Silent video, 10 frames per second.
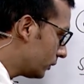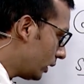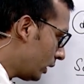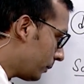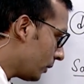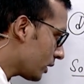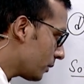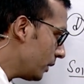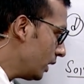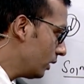A plus
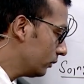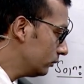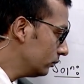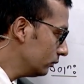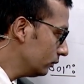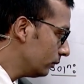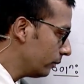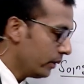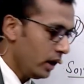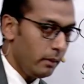b,
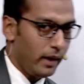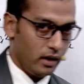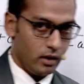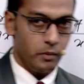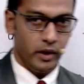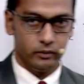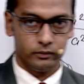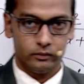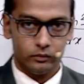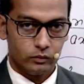a minus b.
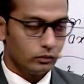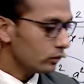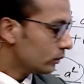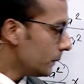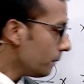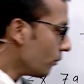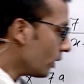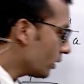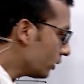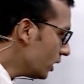
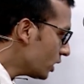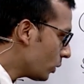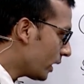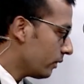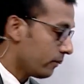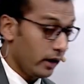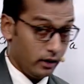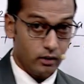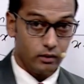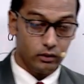So these two are
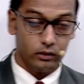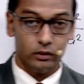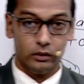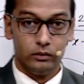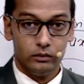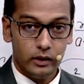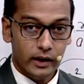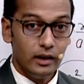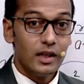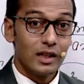different.
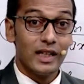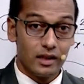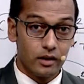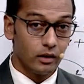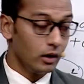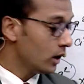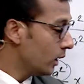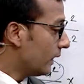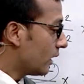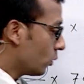In this case,
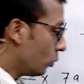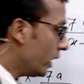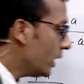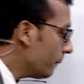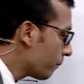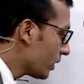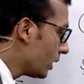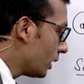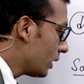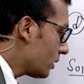we
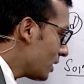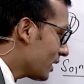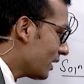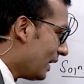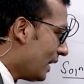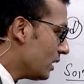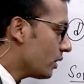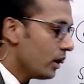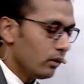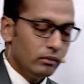take
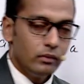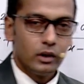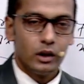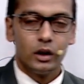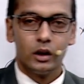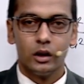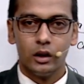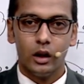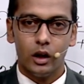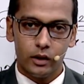LCM
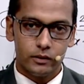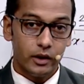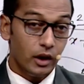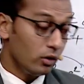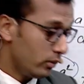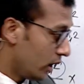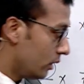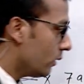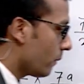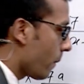of the denominator.